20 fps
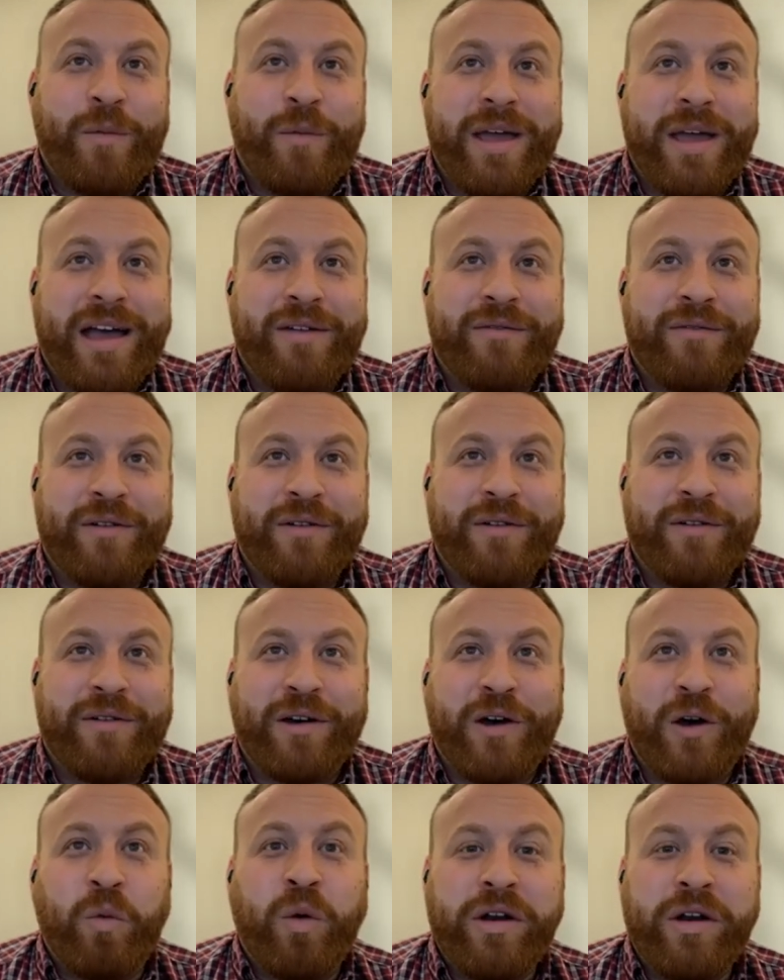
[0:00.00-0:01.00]
we have
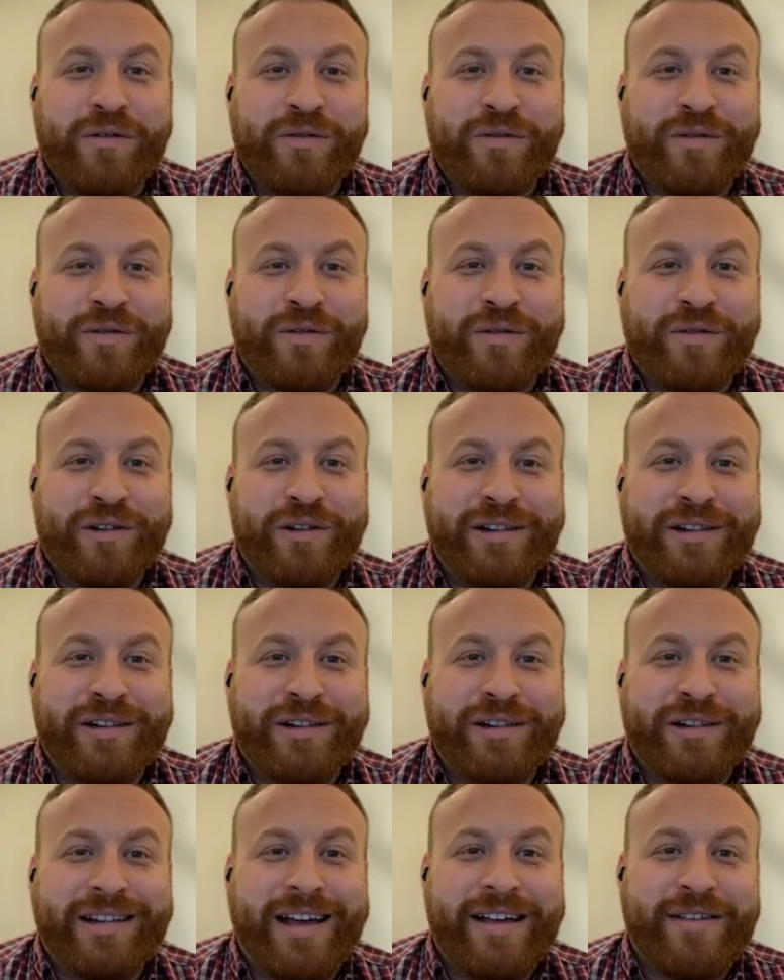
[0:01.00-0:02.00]
a
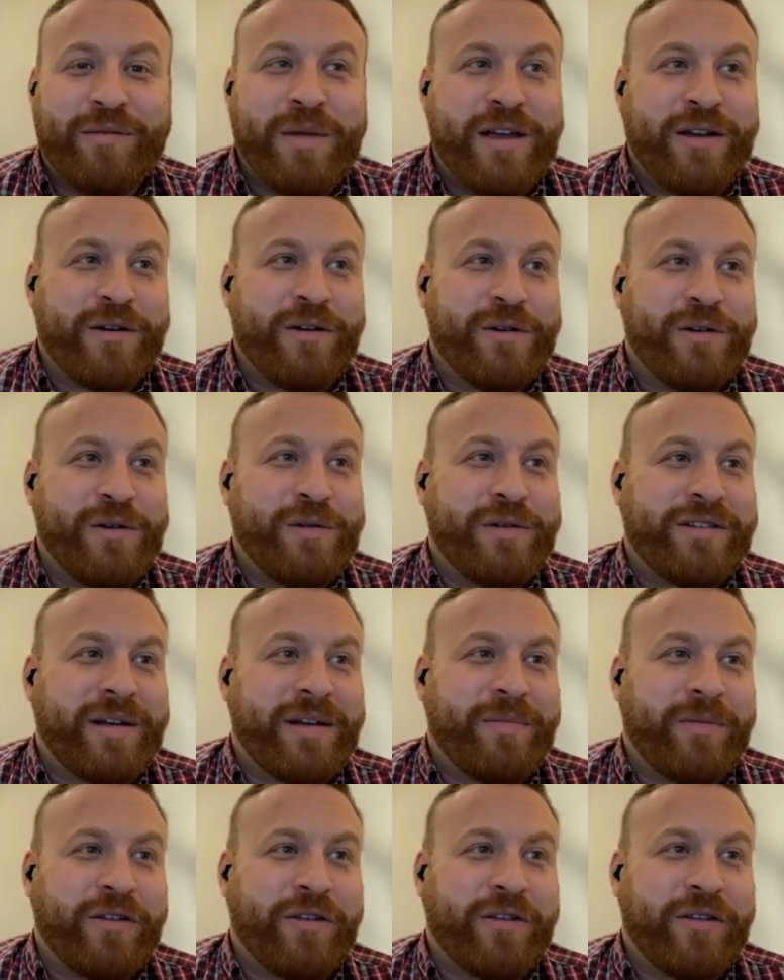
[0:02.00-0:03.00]
wonderful speaker who has
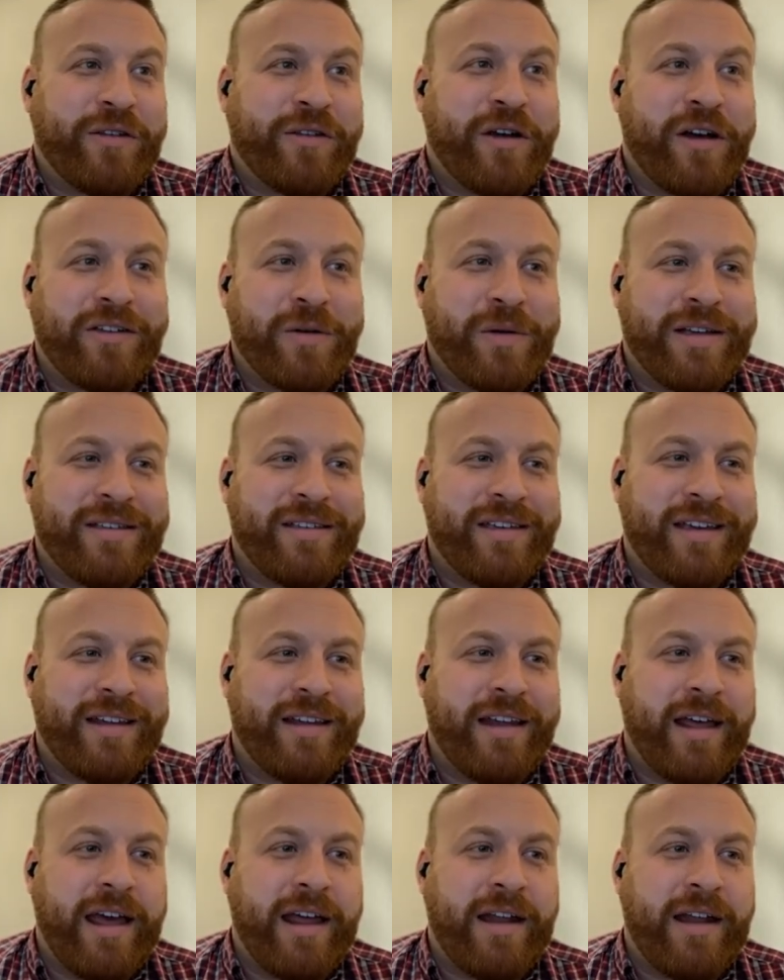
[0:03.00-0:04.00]
come to talk to us,
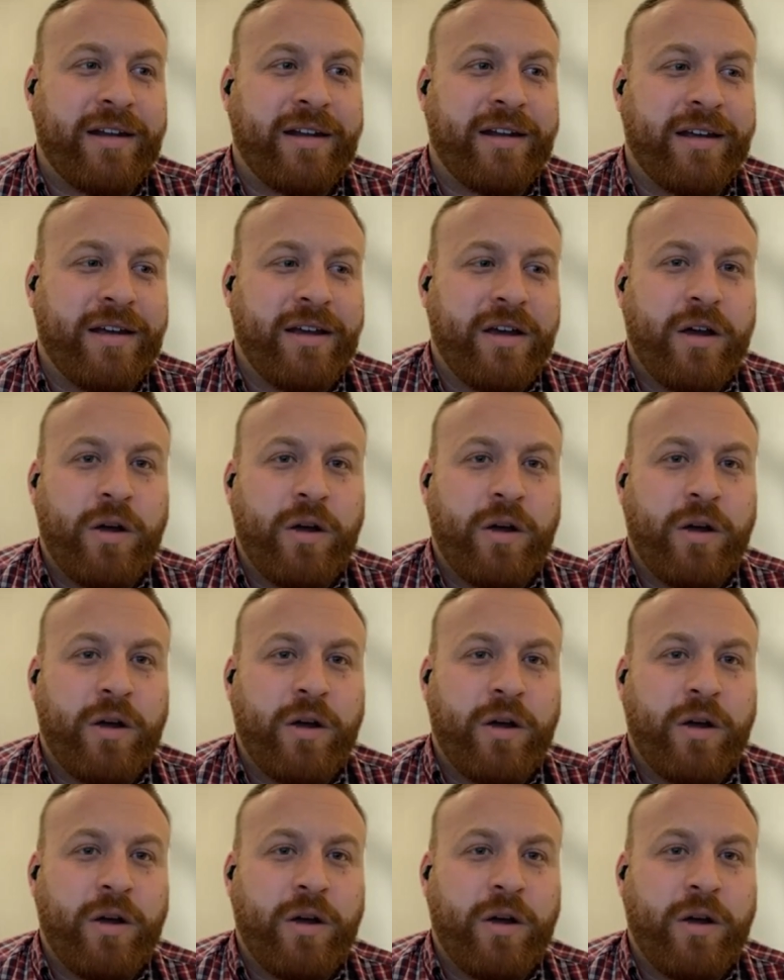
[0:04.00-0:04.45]
and